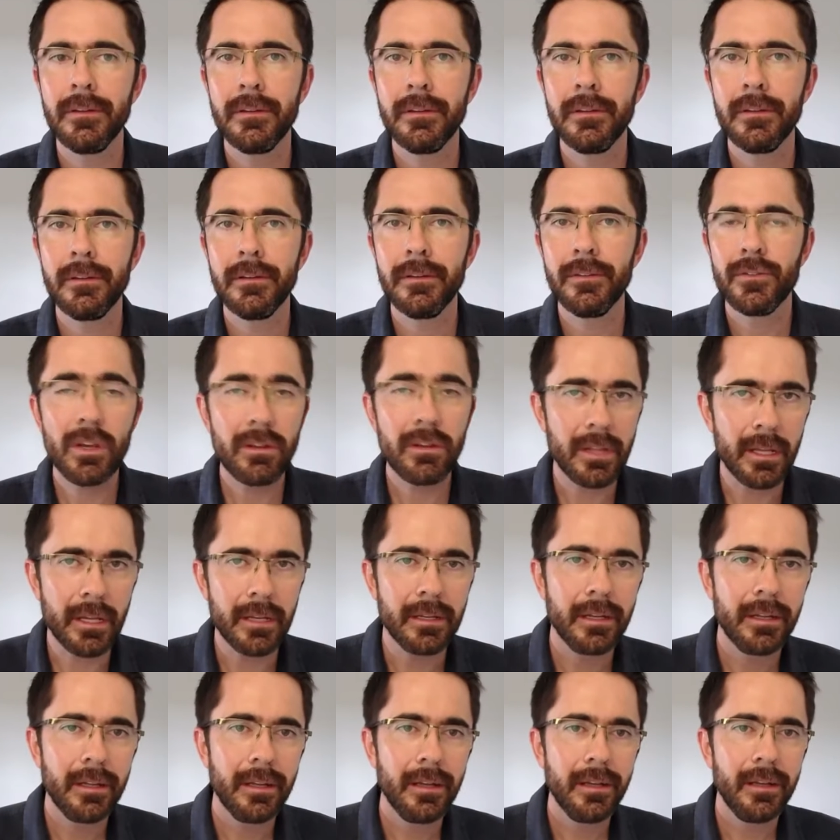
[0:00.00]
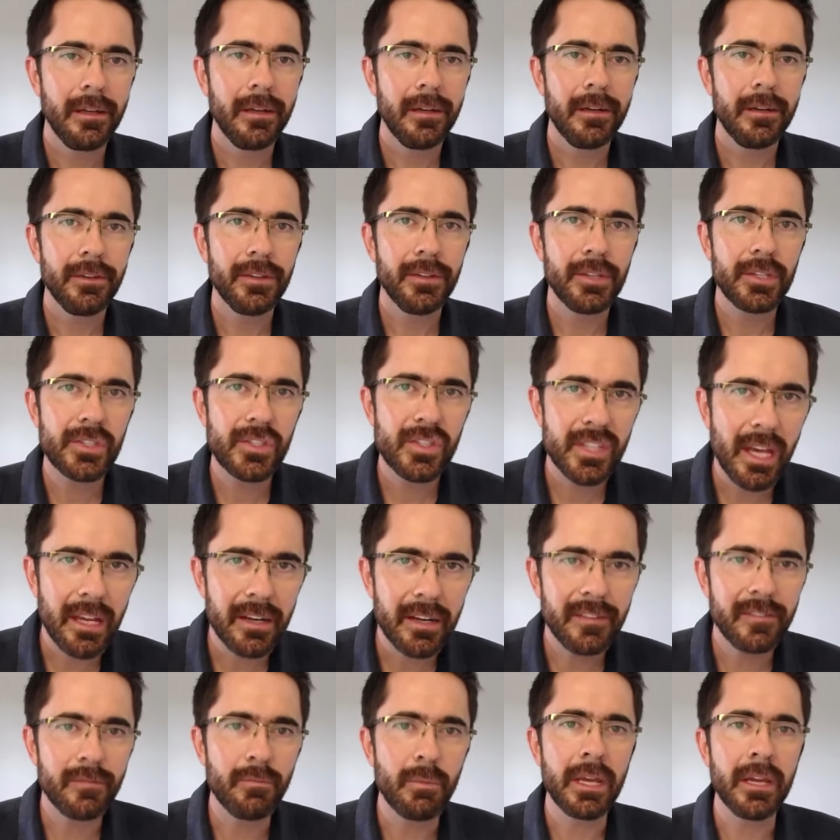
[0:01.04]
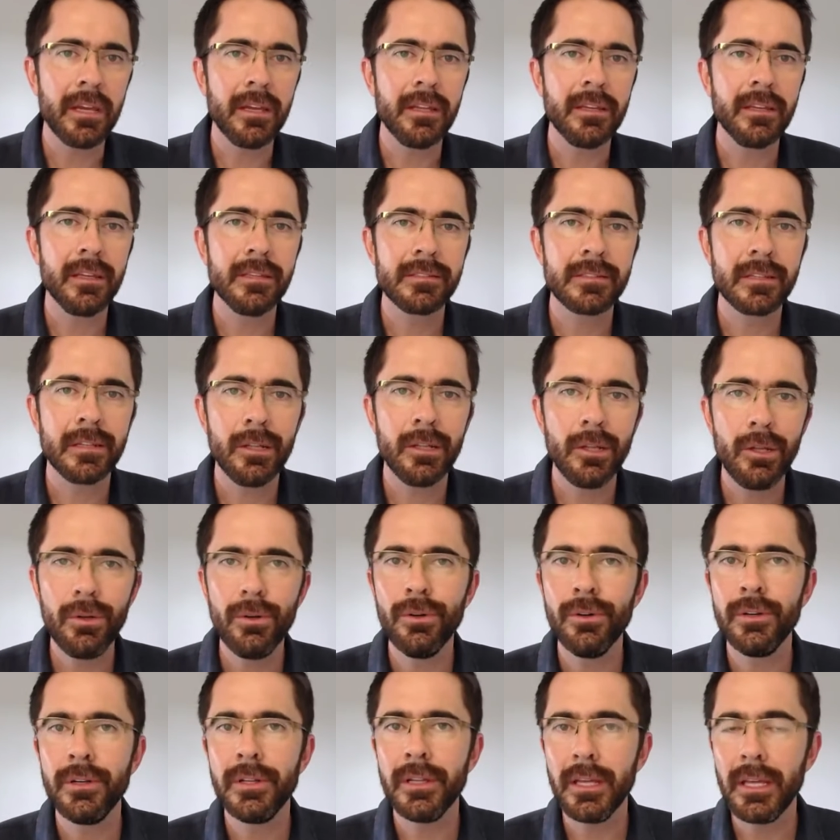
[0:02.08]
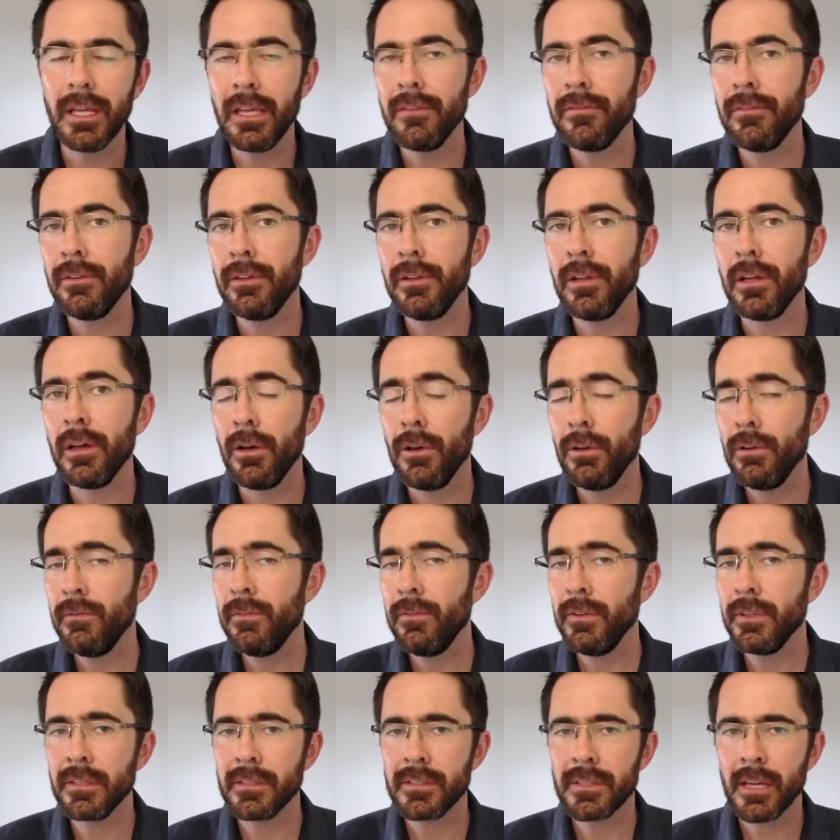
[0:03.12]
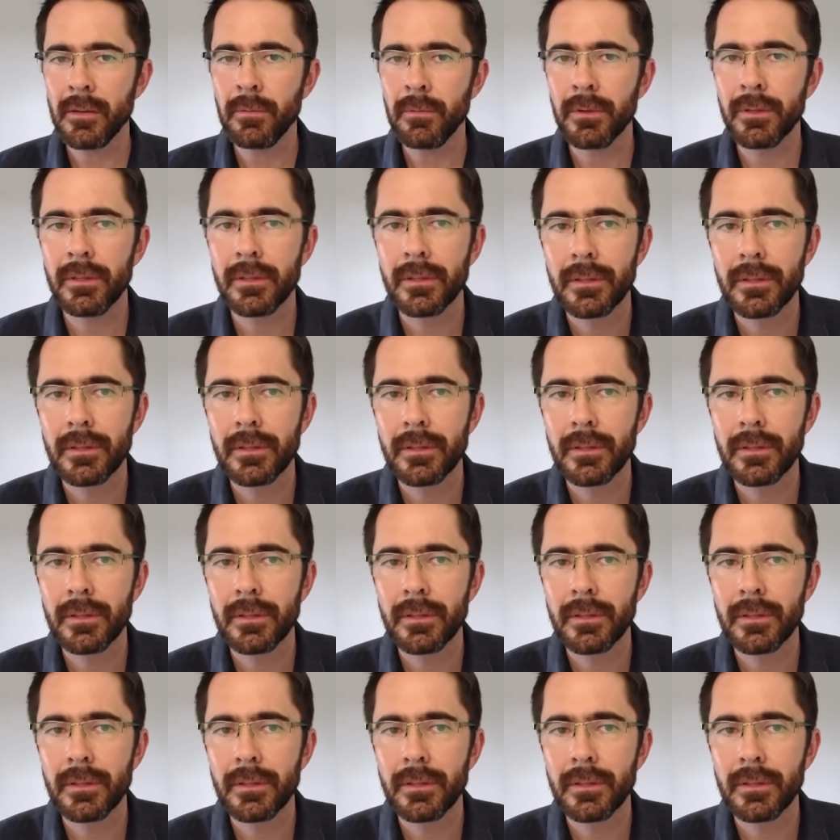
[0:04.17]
So then, the Son of Man is the Lord even over the Sabbath."